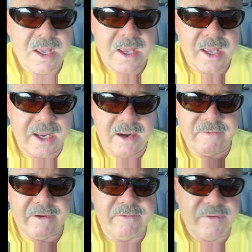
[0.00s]
and if
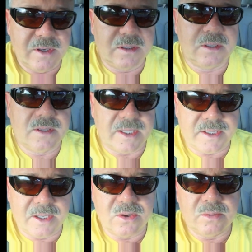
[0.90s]
I feel that
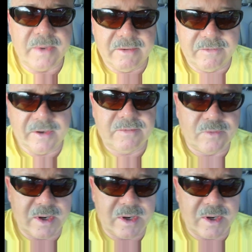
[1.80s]
they could be a fit for our